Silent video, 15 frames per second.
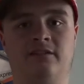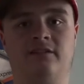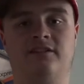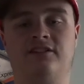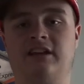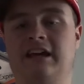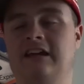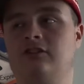
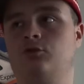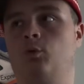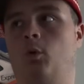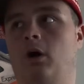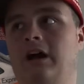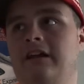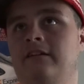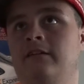stage
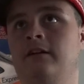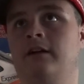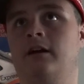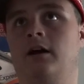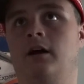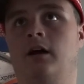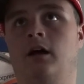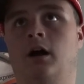1.
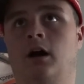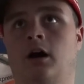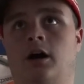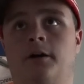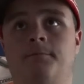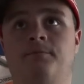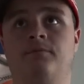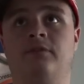
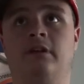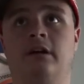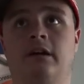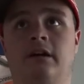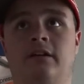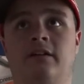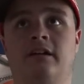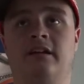Then
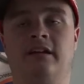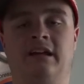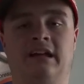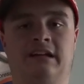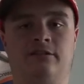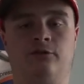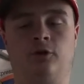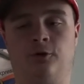
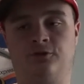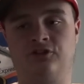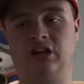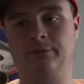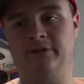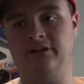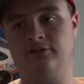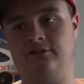
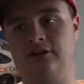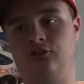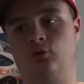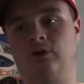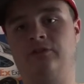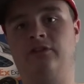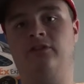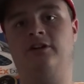
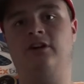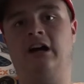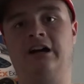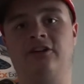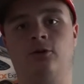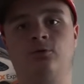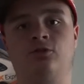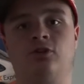
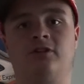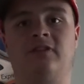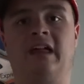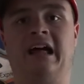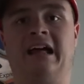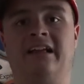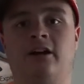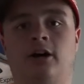Logano took
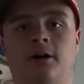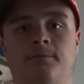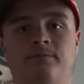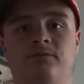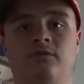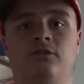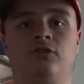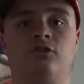that
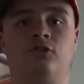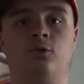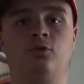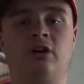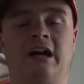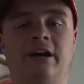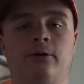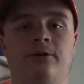
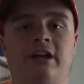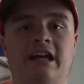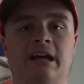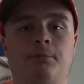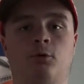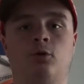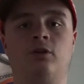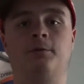2-tire
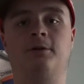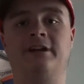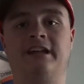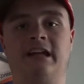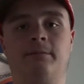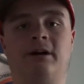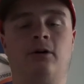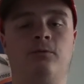gamble to get
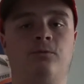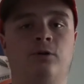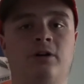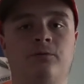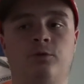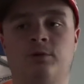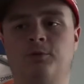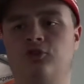him out
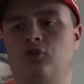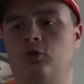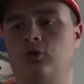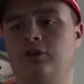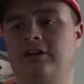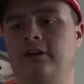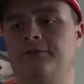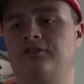front for the
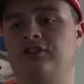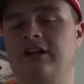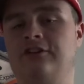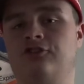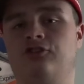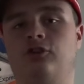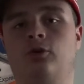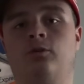majority of
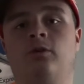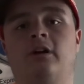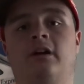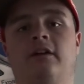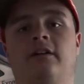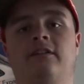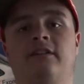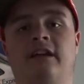stage 2.
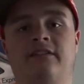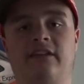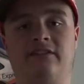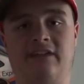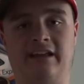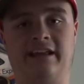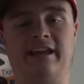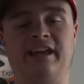Then
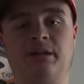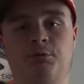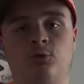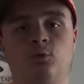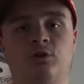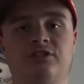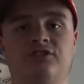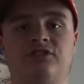Denny
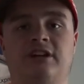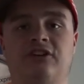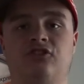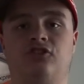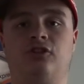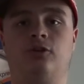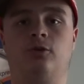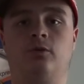Hamlin won
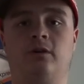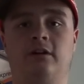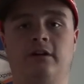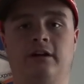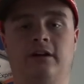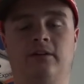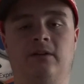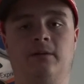stage 2.
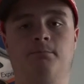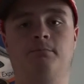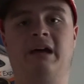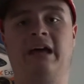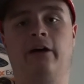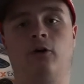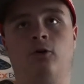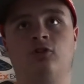Then
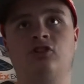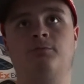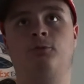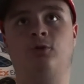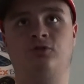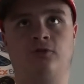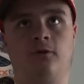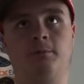
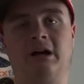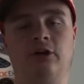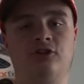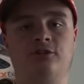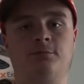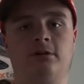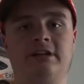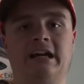Christopher Bell
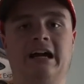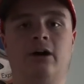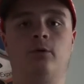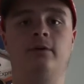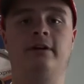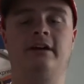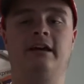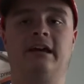spun
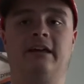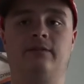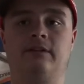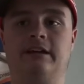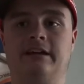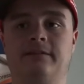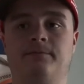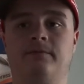out, and
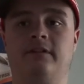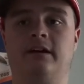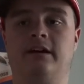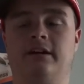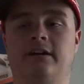then